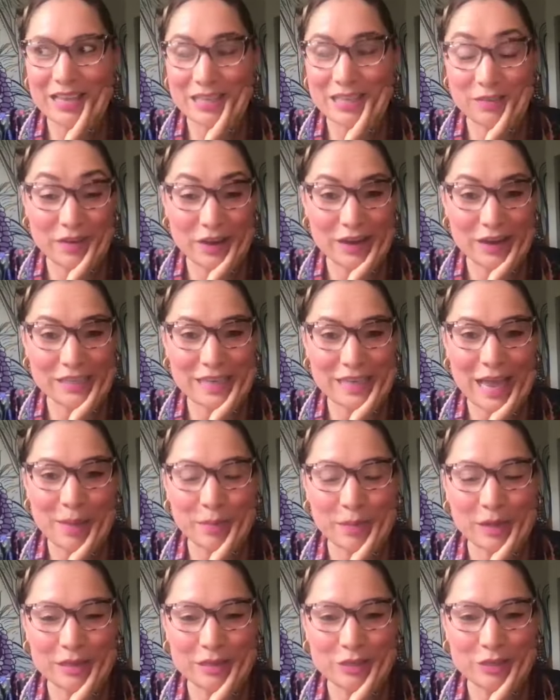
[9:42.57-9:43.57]
It's very
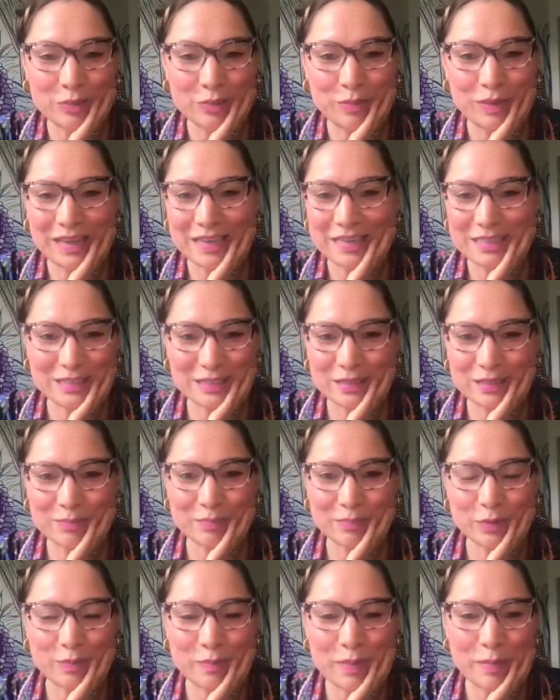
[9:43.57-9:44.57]
time consuming. It's
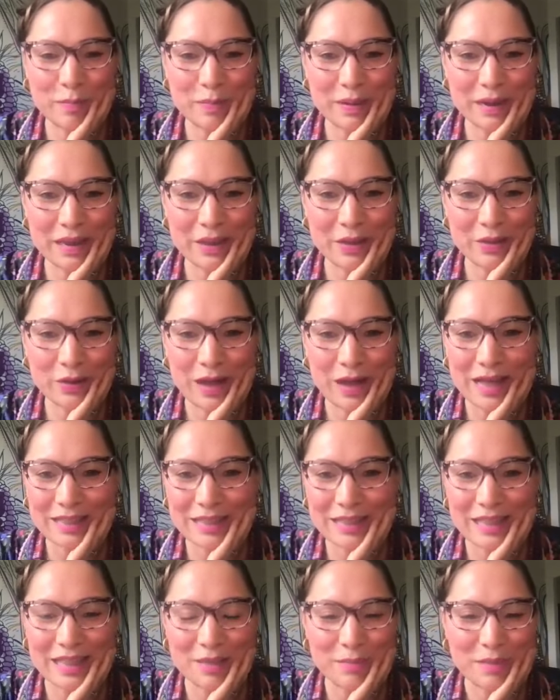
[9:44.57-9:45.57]
membrillo,
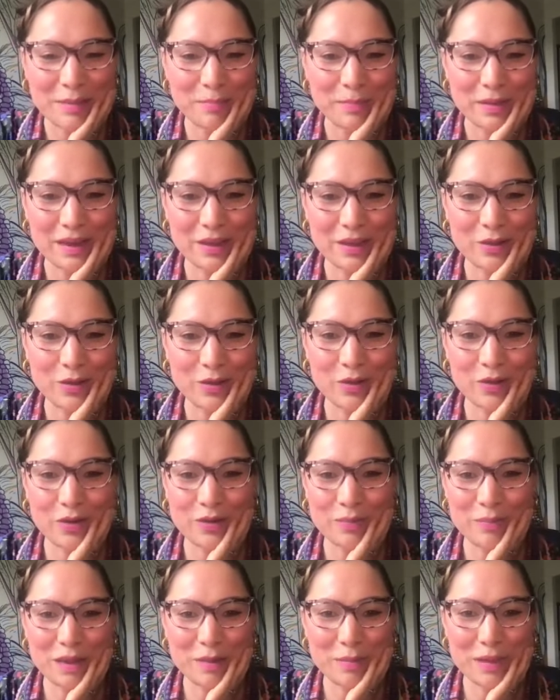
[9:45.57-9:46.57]
ate de
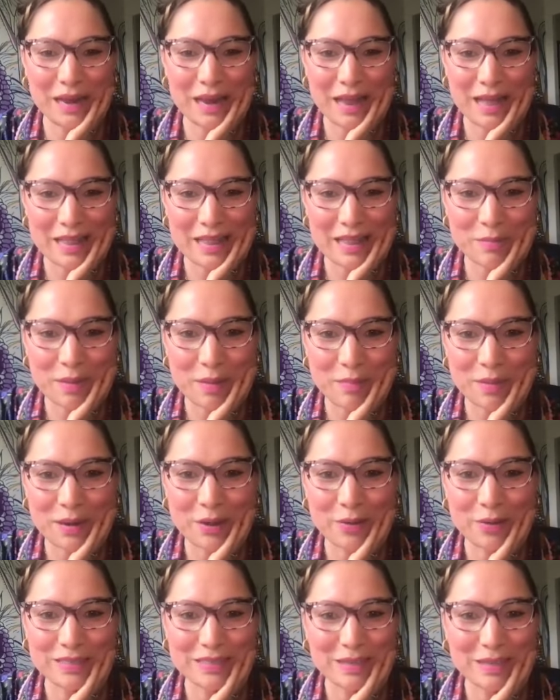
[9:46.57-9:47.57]
membrillo, mermelada de
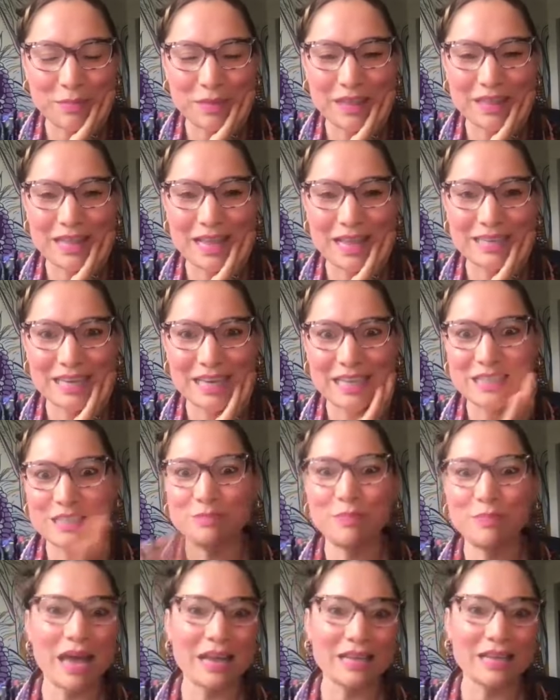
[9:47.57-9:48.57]
membrillo. It's something that dates
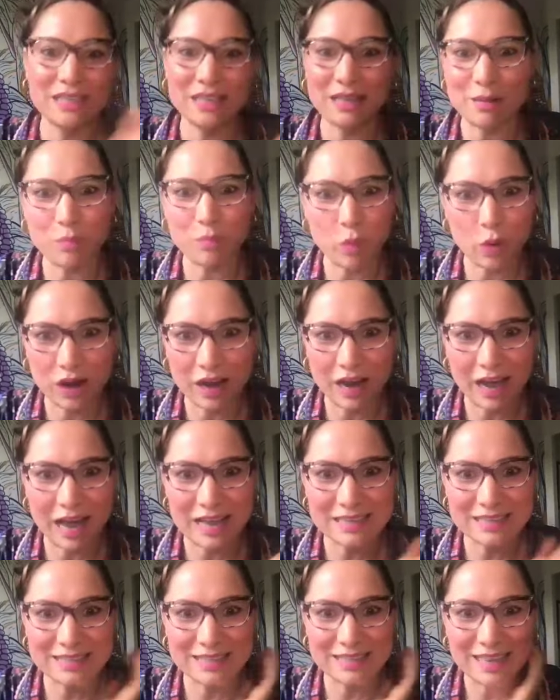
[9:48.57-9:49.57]
back to the
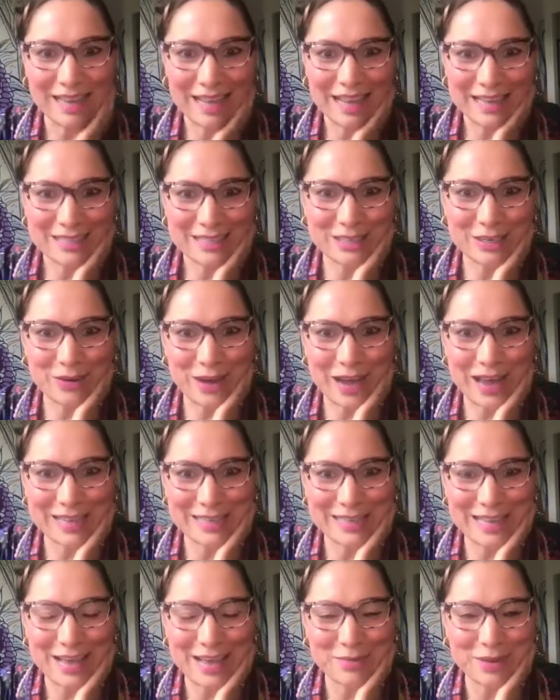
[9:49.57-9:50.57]
monjas. So
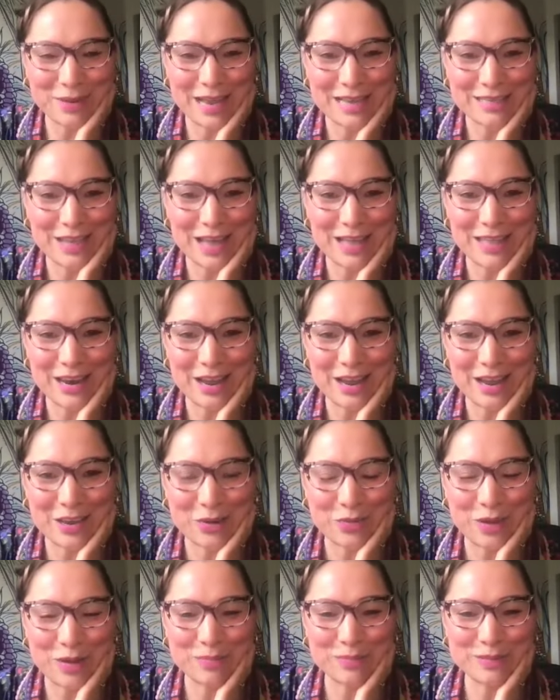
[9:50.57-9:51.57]
I, I when I saw that on
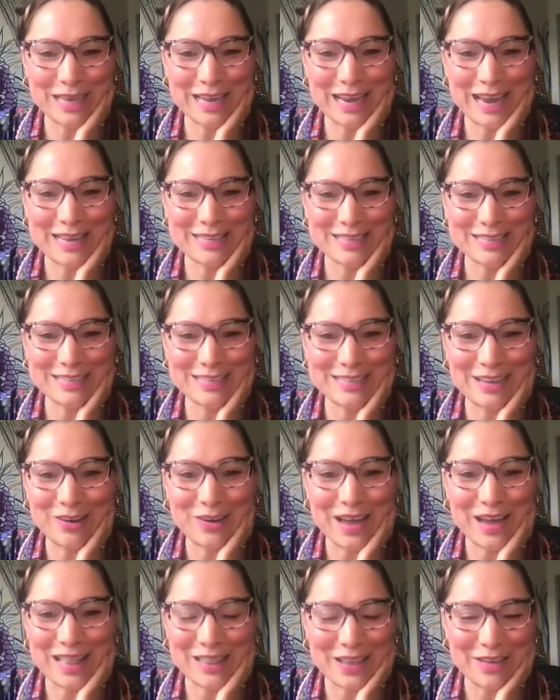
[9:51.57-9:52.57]
your website, I just oh,
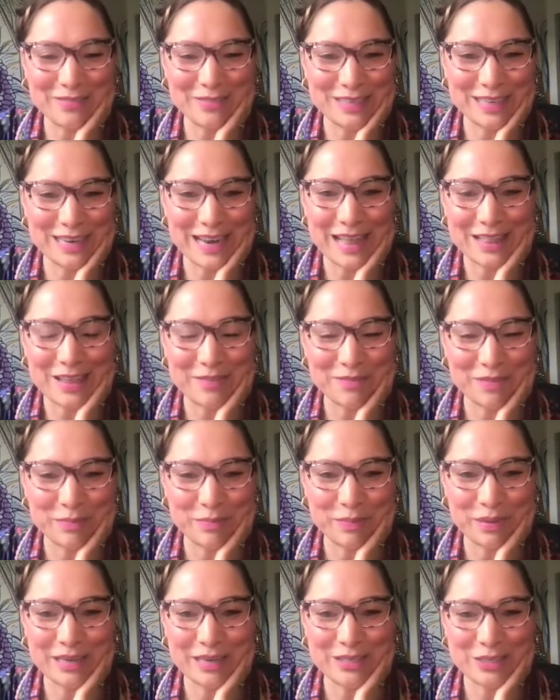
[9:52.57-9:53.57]
I loved it. I love the
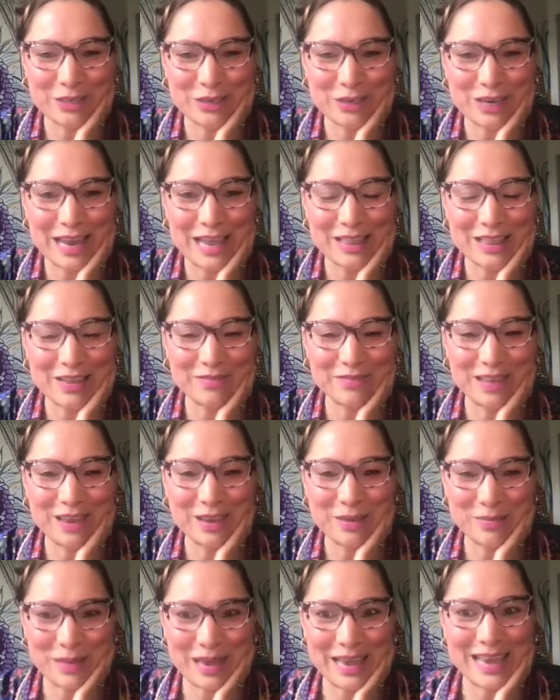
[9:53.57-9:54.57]
picture, and I love that
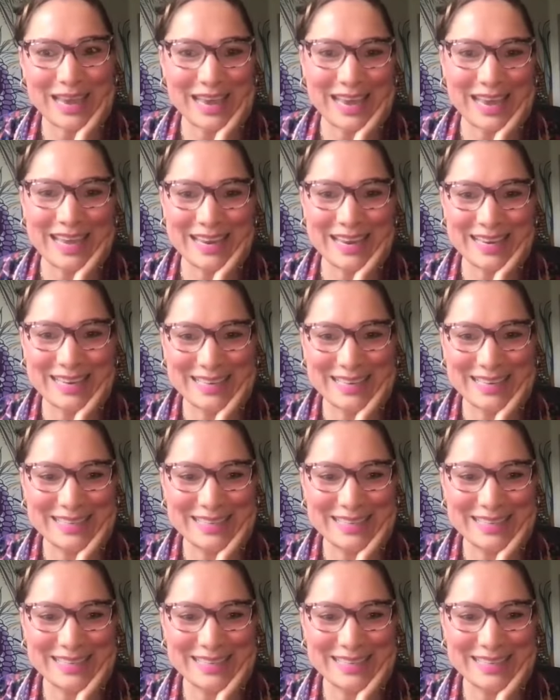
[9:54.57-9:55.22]
you make it.